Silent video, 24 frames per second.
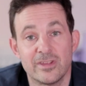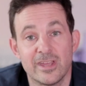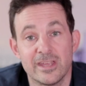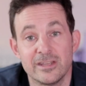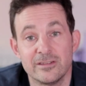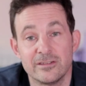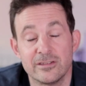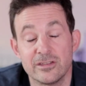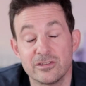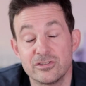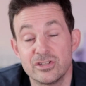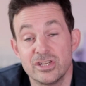
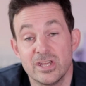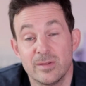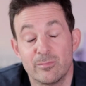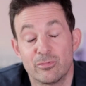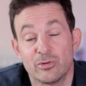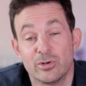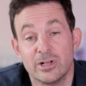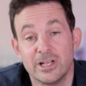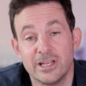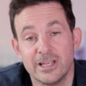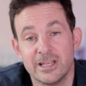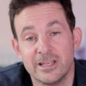tend to chip
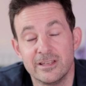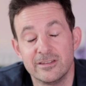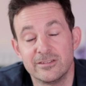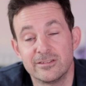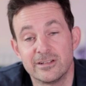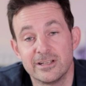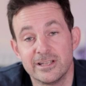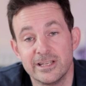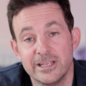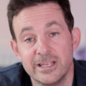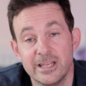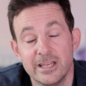really
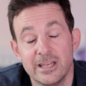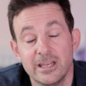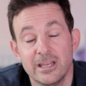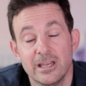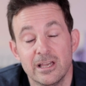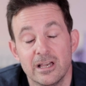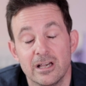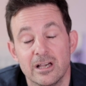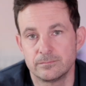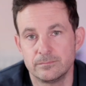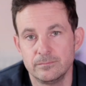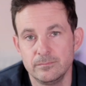easily.
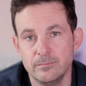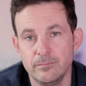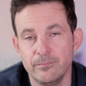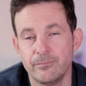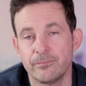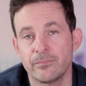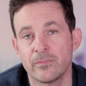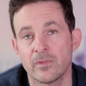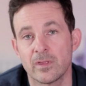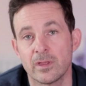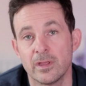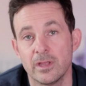
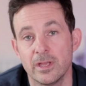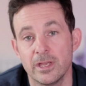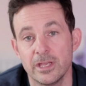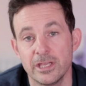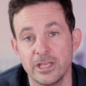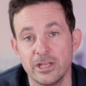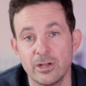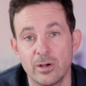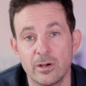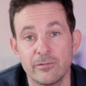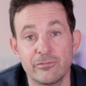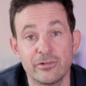
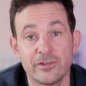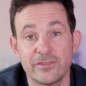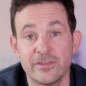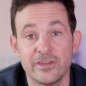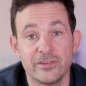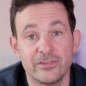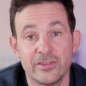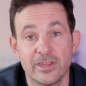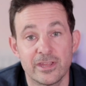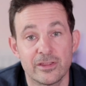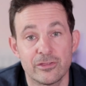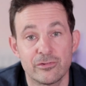You know, I've ridden
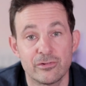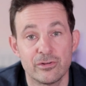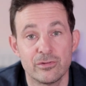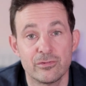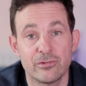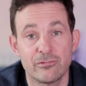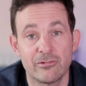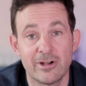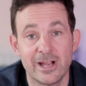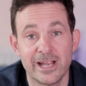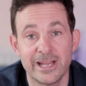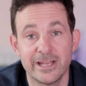this thing through
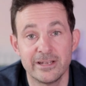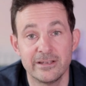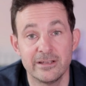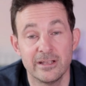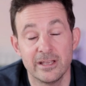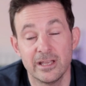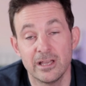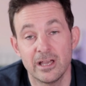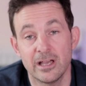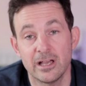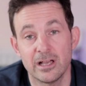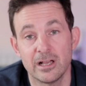the
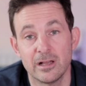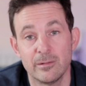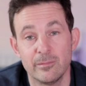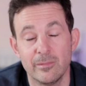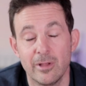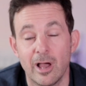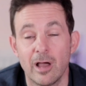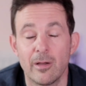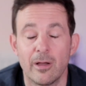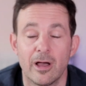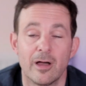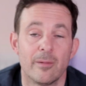rain.
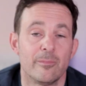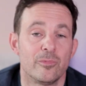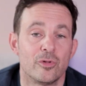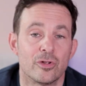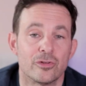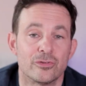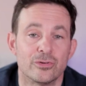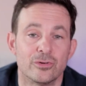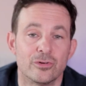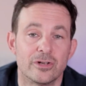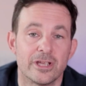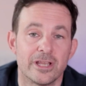I'm
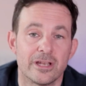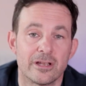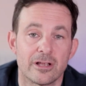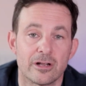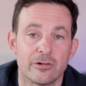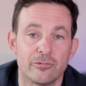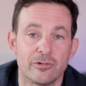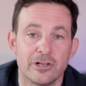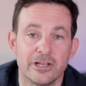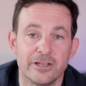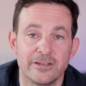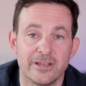not talking
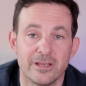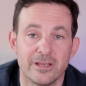like really